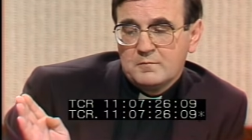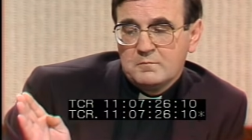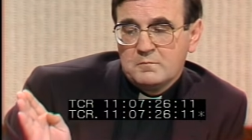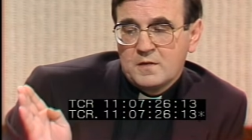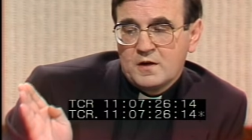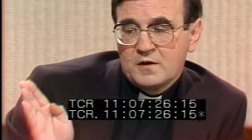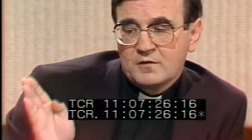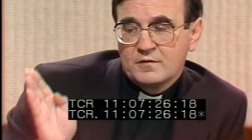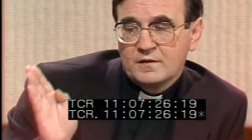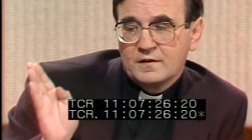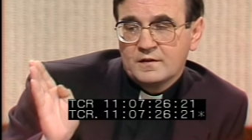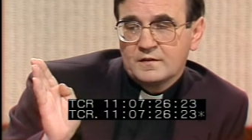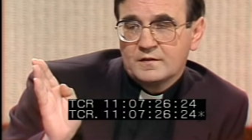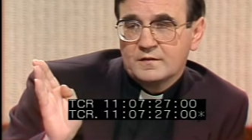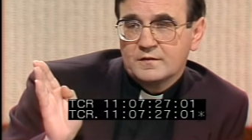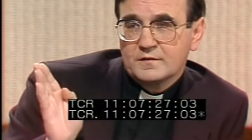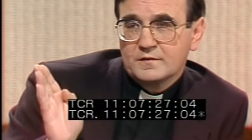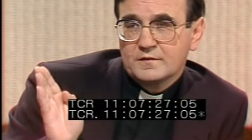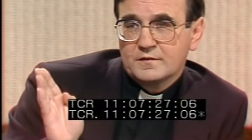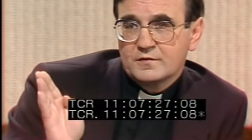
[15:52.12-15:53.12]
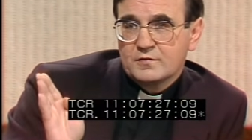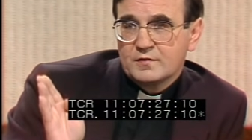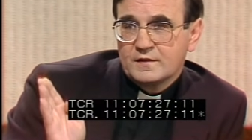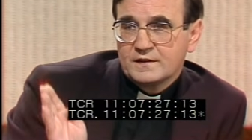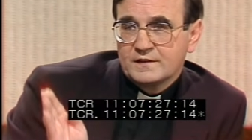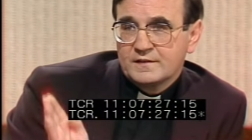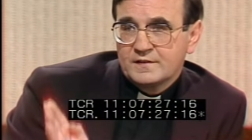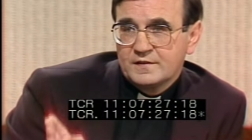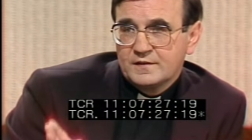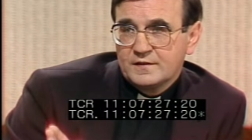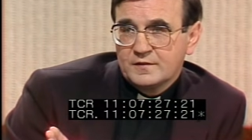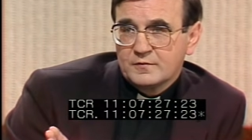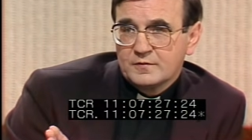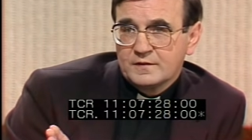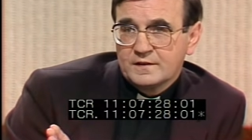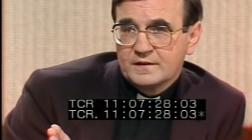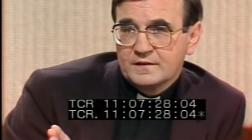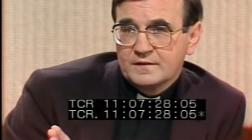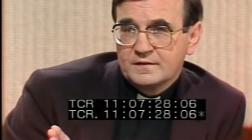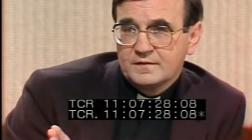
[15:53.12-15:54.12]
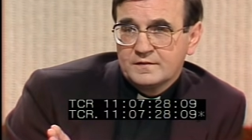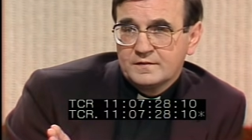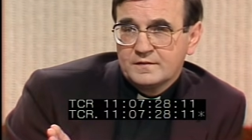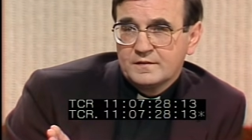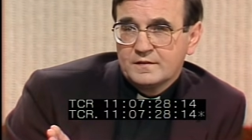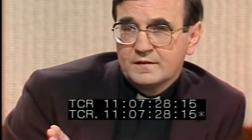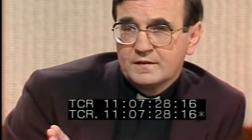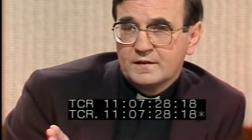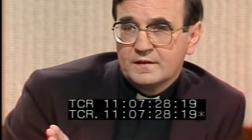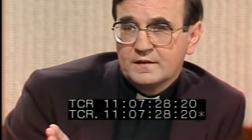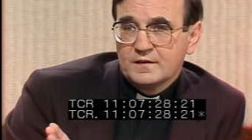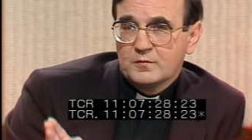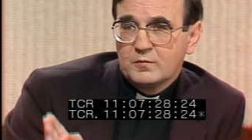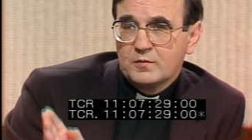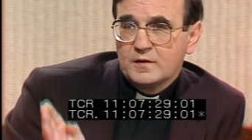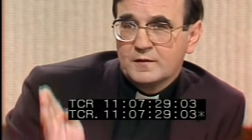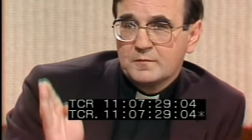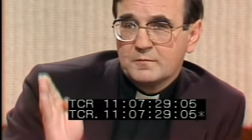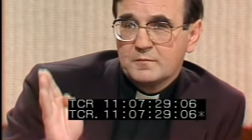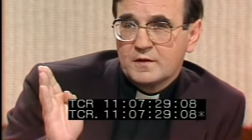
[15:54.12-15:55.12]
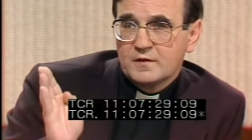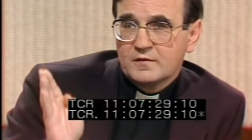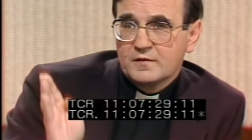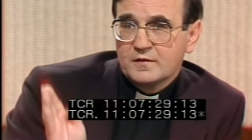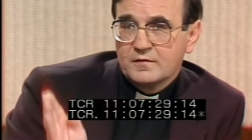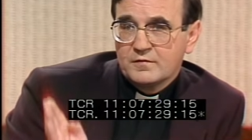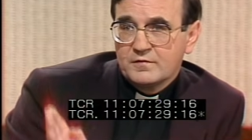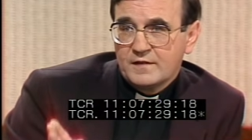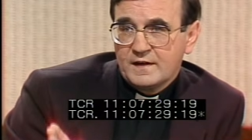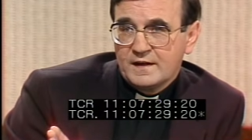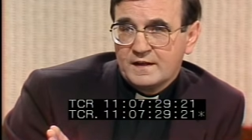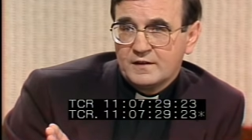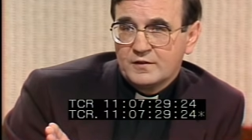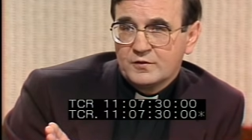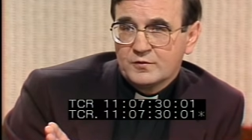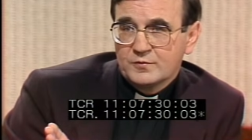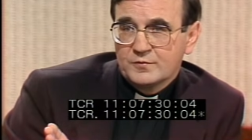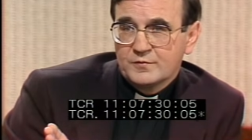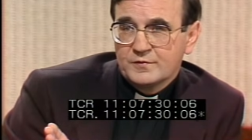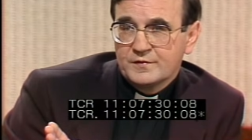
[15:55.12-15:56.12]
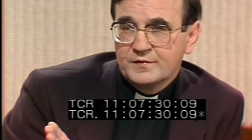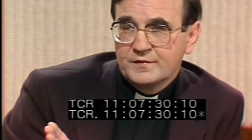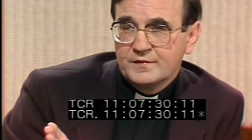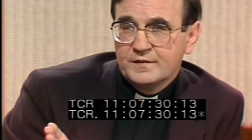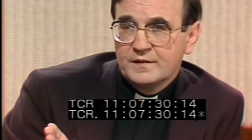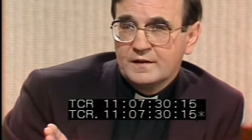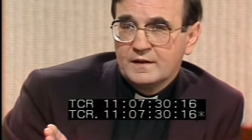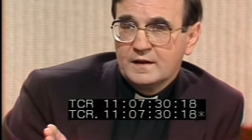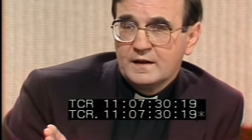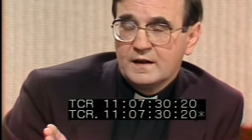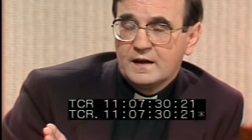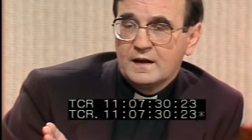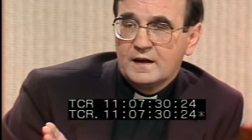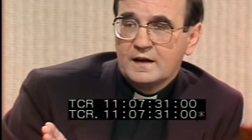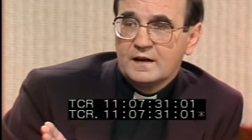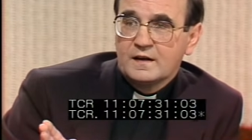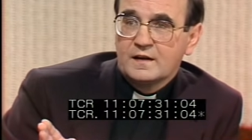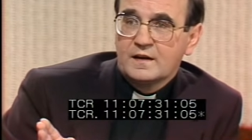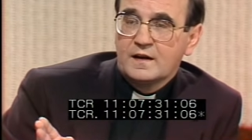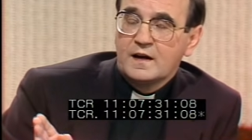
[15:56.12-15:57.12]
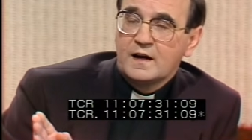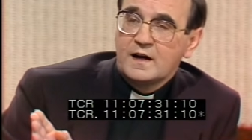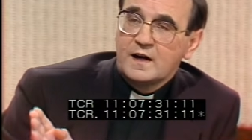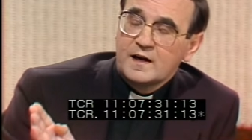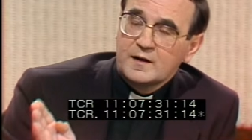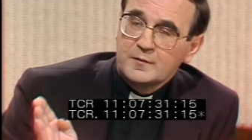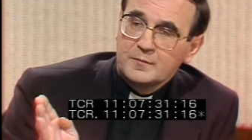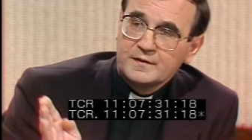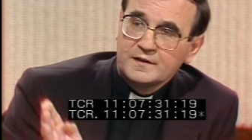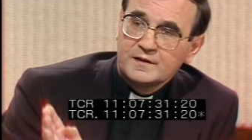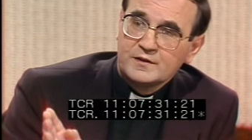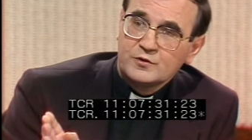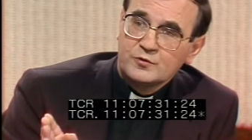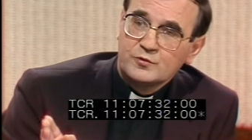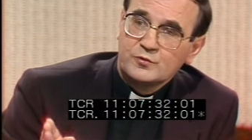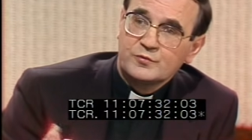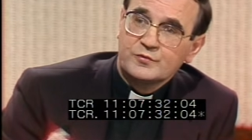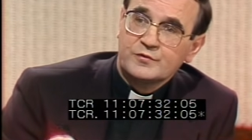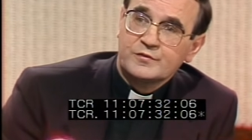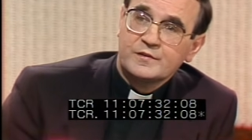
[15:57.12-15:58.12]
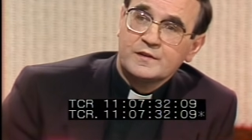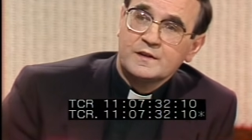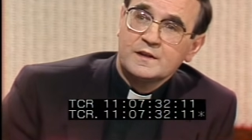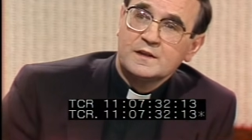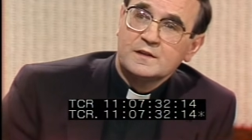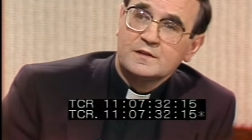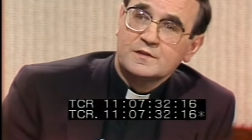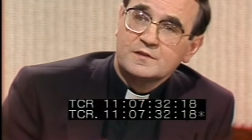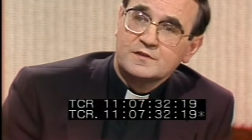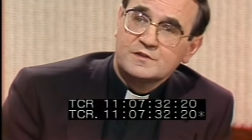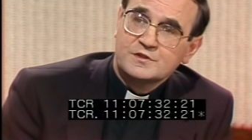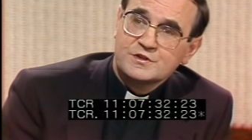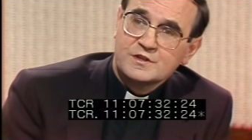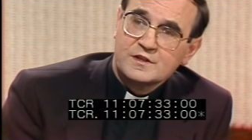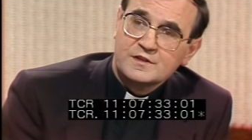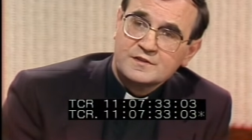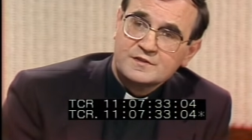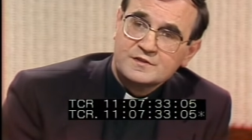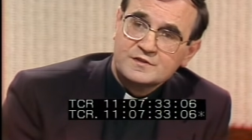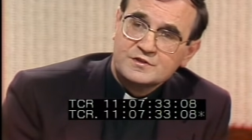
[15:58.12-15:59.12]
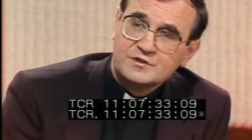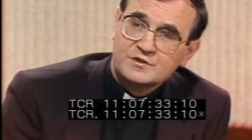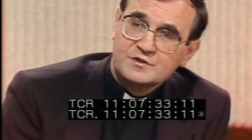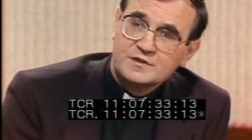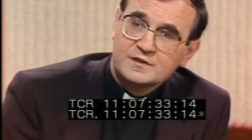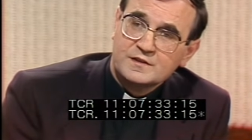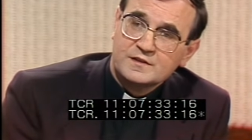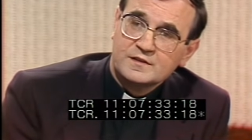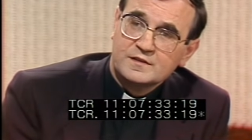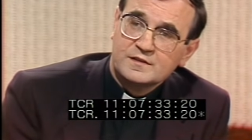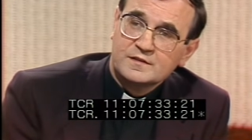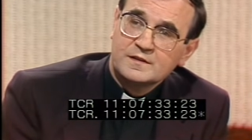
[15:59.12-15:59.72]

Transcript: moral criteria, what moral values are being used to judge